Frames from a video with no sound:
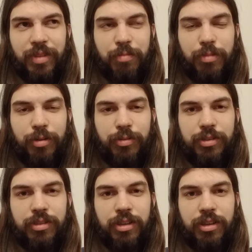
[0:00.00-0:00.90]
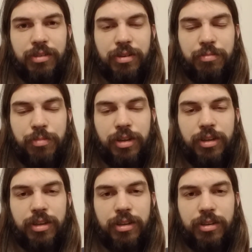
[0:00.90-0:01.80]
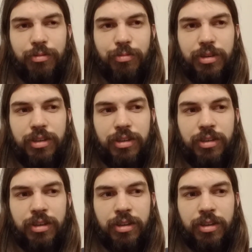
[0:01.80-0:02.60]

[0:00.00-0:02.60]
But on Monday we